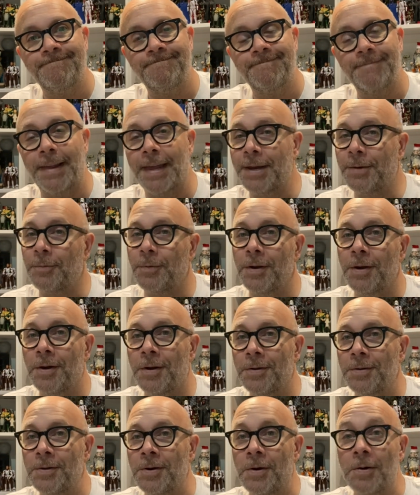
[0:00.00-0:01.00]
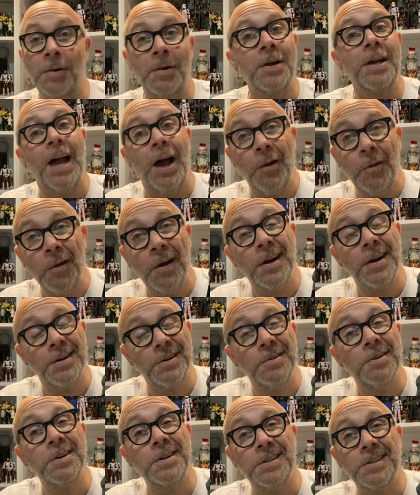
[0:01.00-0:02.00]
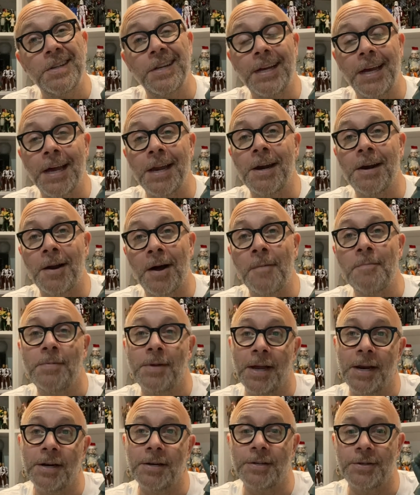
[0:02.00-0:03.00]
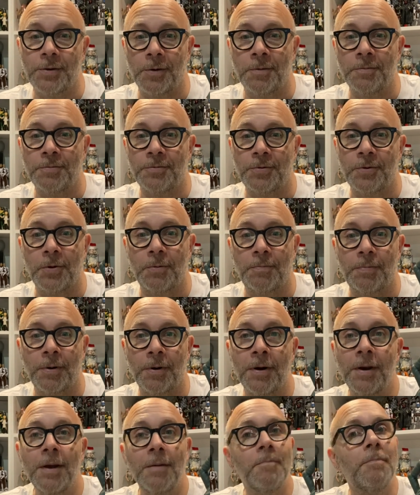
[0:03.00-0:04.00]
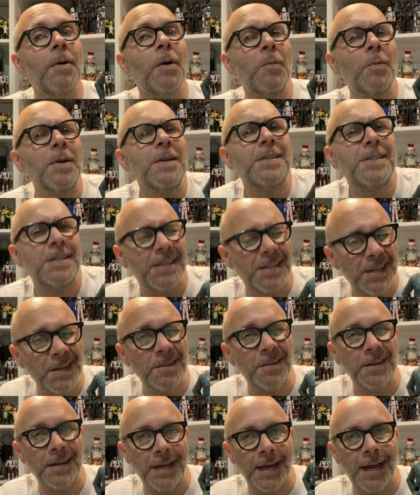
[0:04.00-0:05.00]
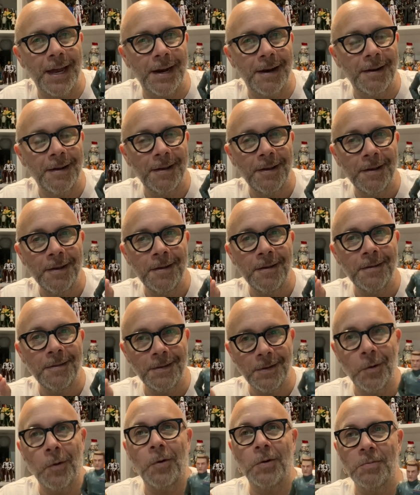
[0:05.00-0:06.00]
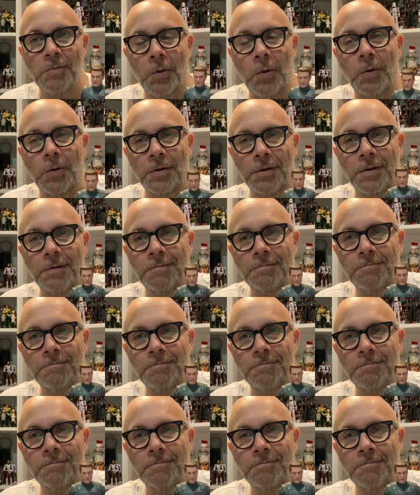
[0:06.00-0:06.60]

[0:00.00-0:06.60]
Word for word: like we all know, look how long it took us to get an updated Stormtrooper, but we still get the old mold